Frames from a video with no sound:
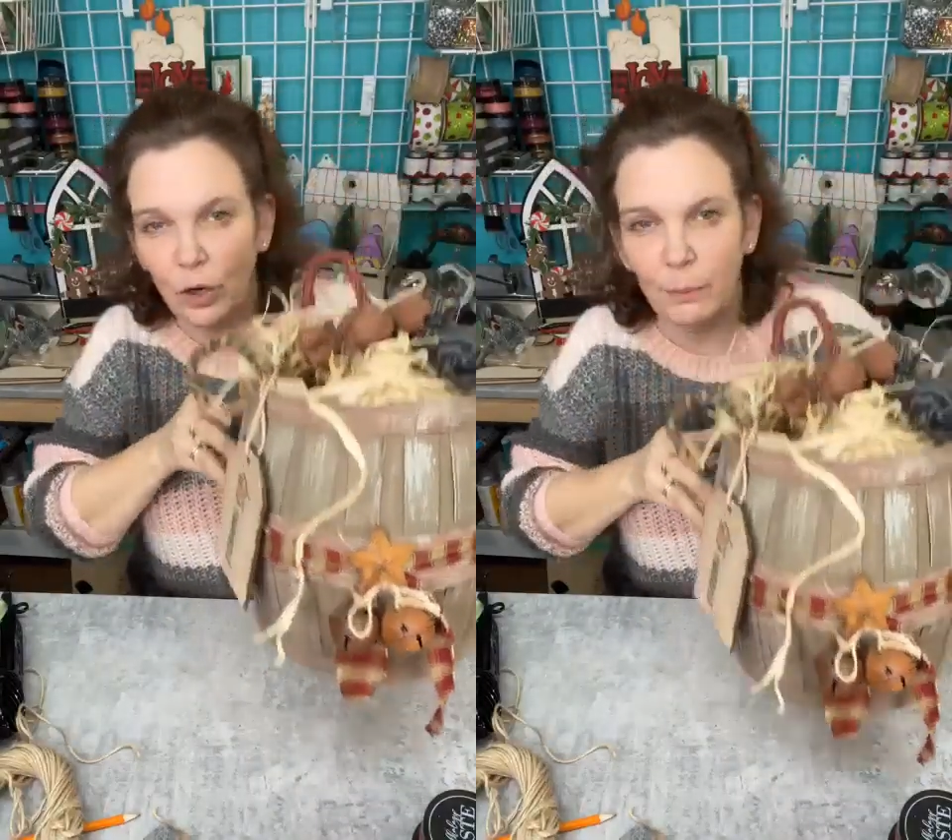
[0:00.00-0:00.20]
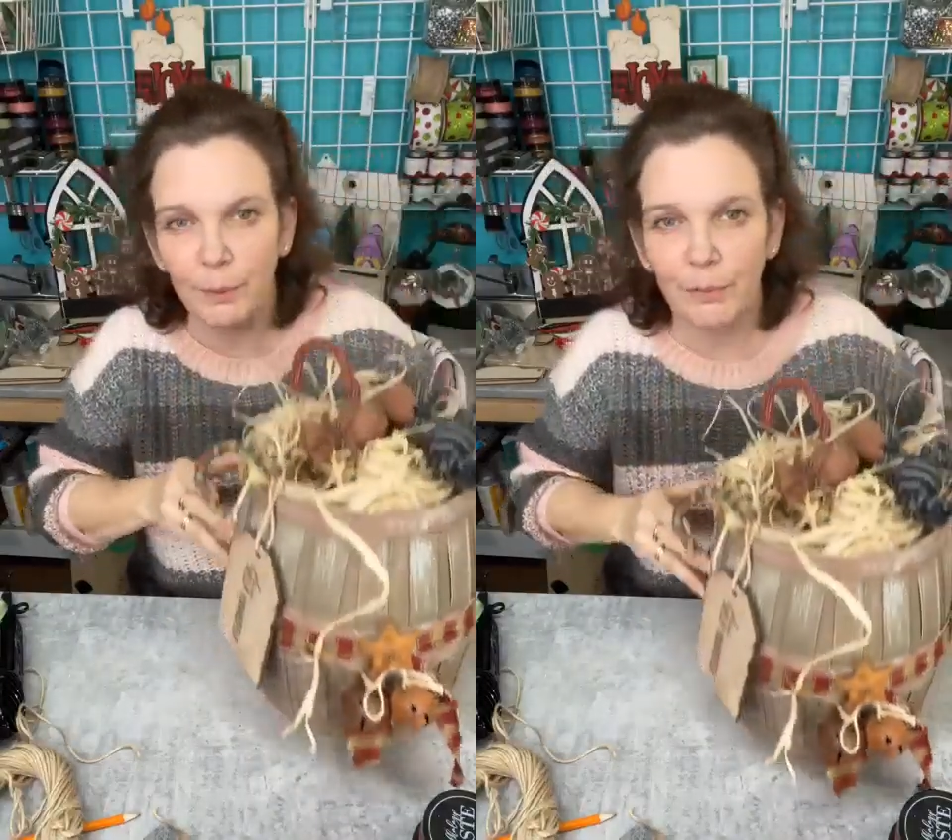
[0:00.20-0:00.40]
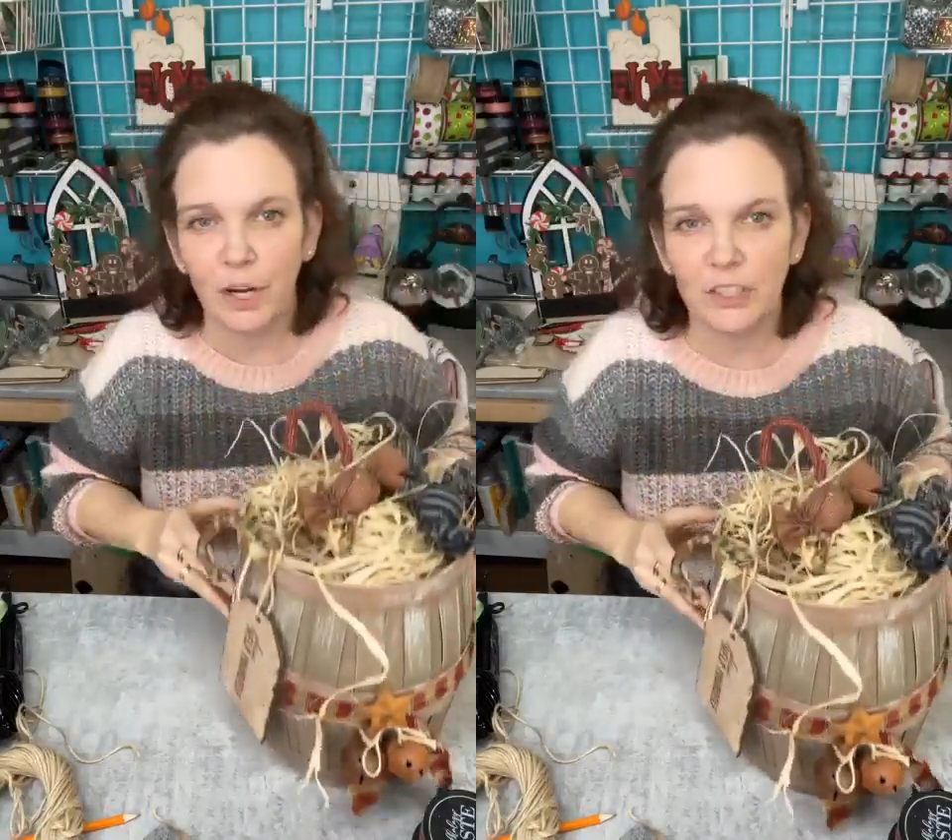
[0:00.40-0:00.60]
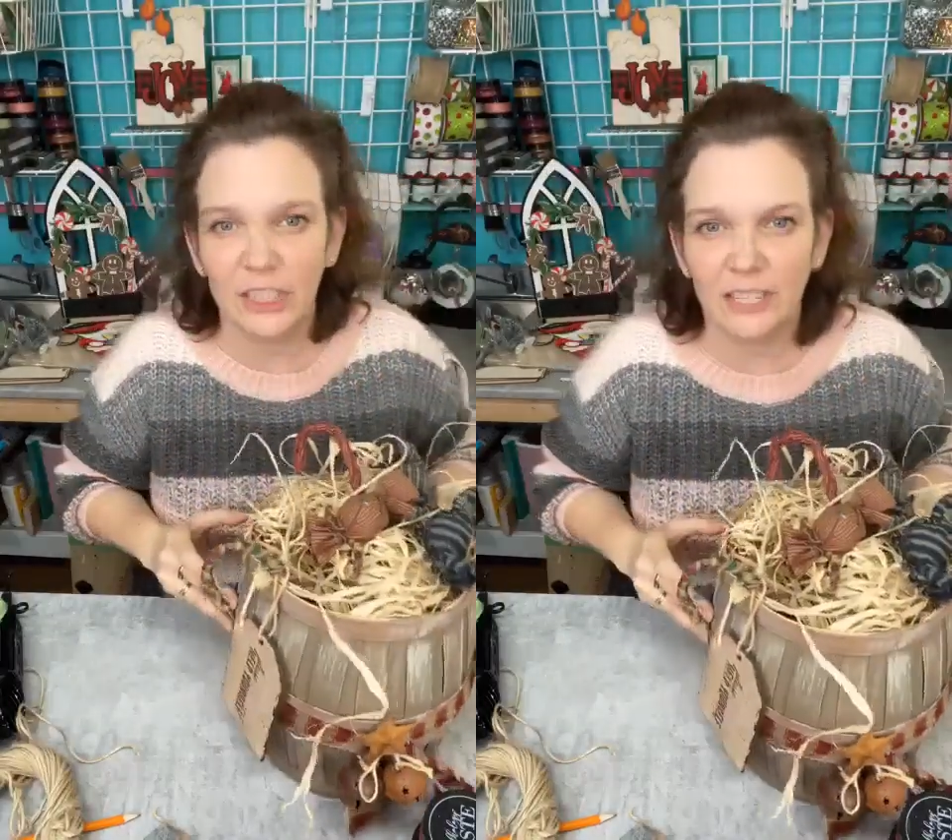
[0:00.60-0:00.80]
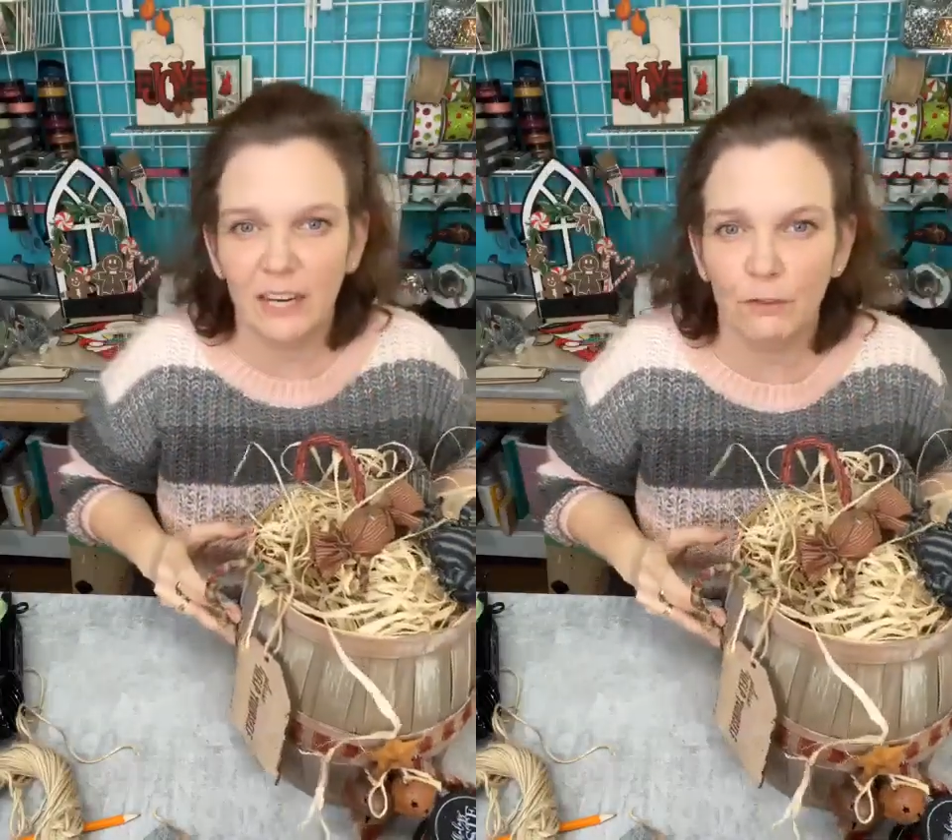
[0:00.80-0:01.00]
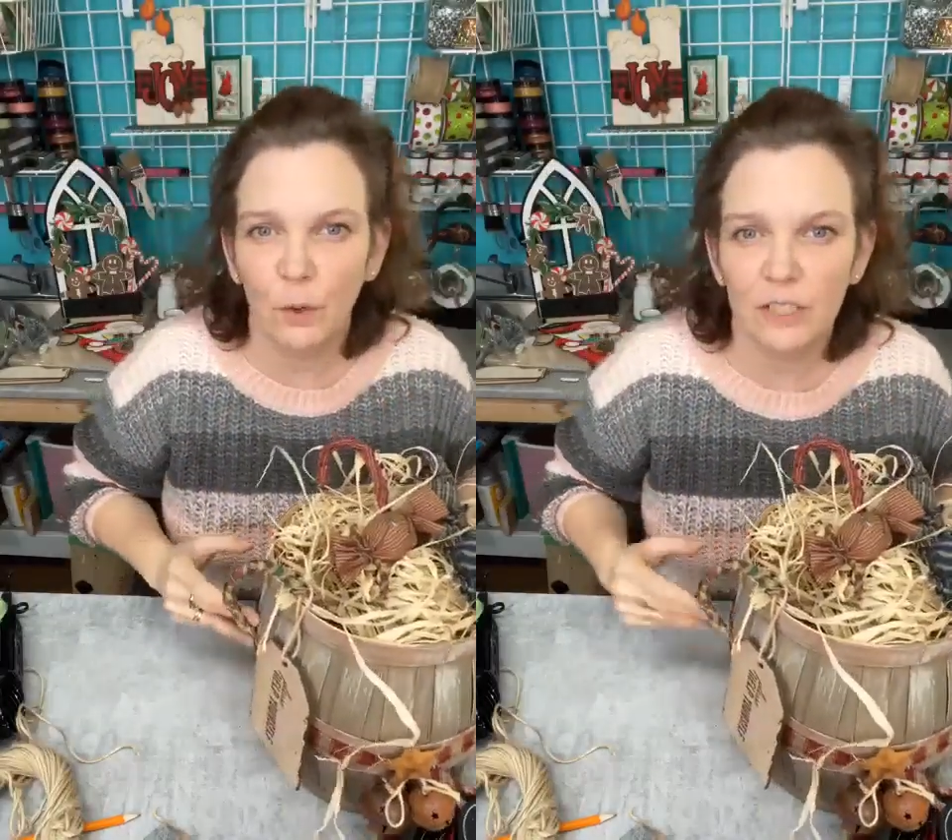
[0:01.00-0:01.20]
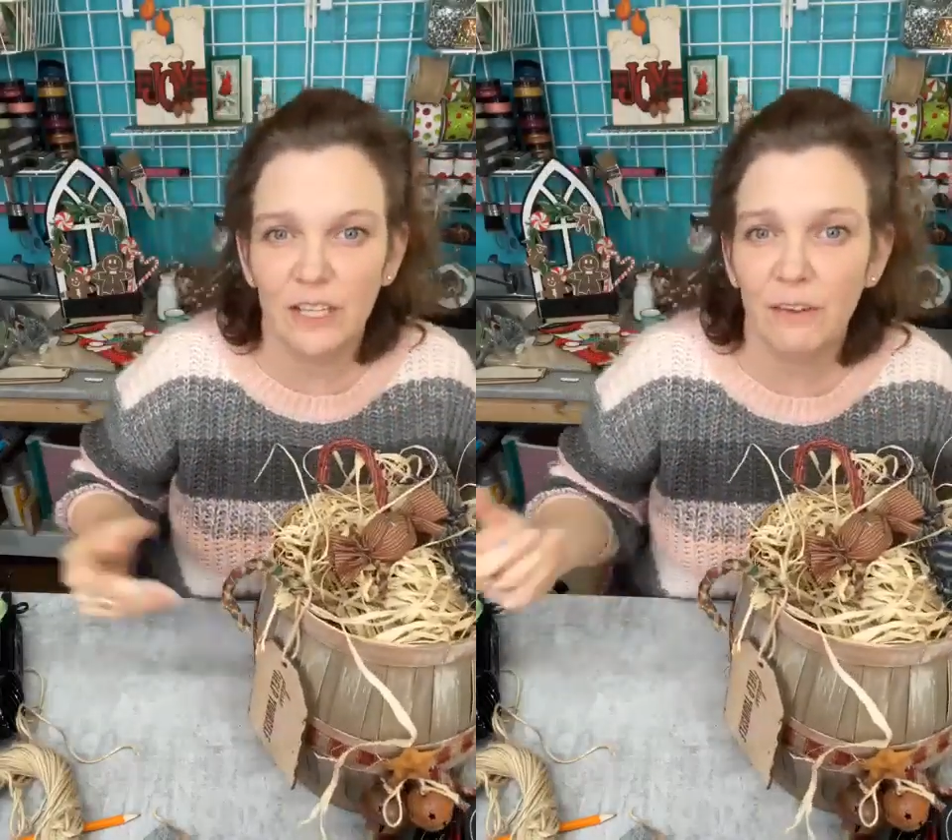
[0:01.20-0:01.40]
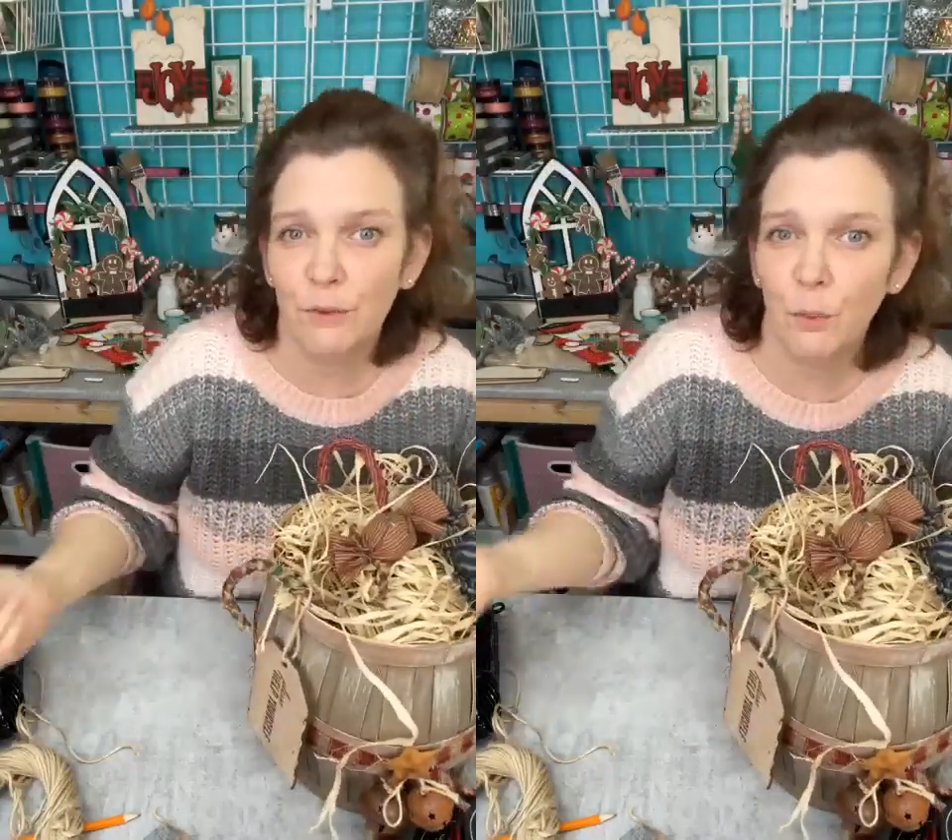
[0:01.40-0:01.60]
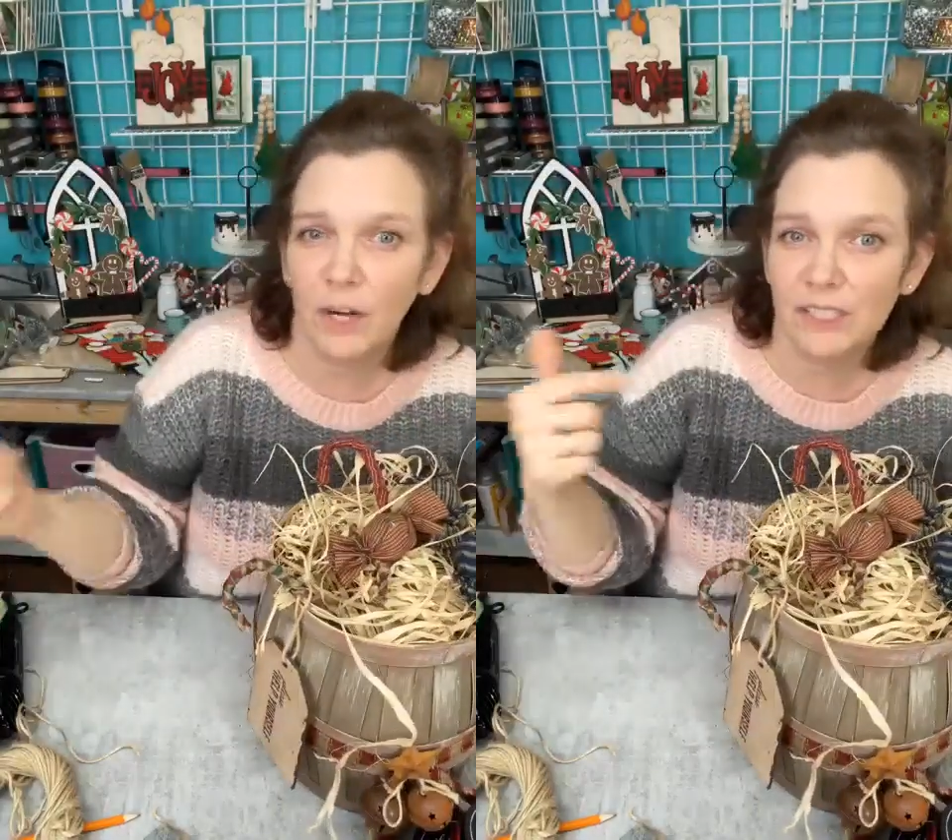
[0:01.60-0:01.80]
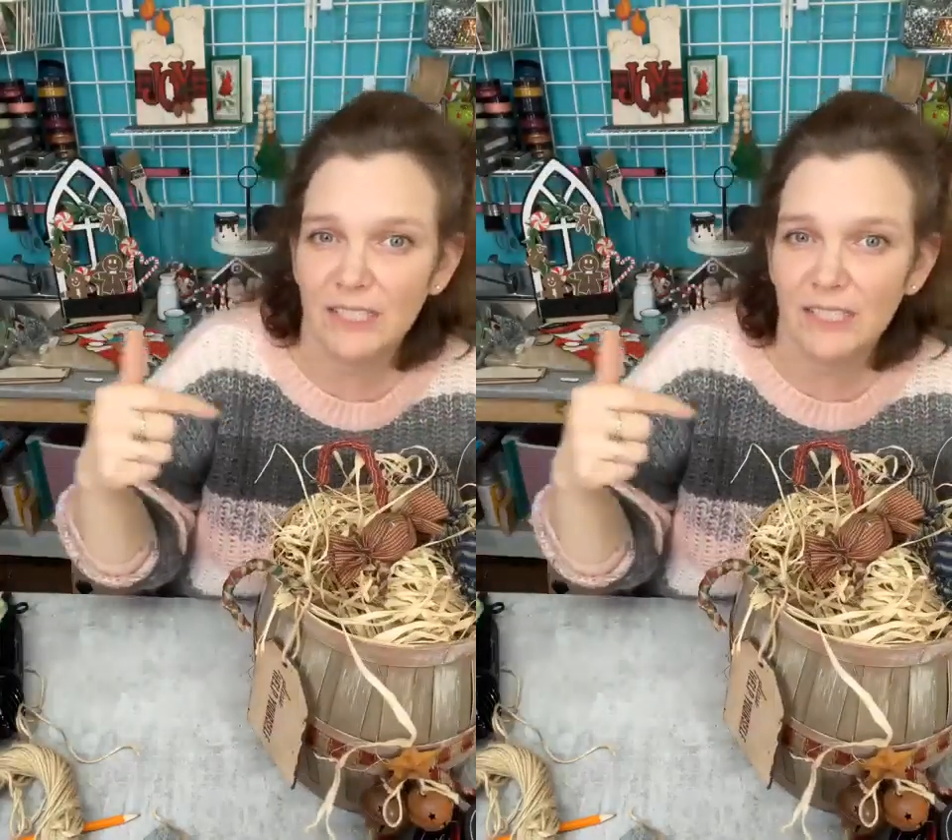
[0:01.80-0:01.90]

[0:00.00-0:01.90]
adorable project. And of course, if you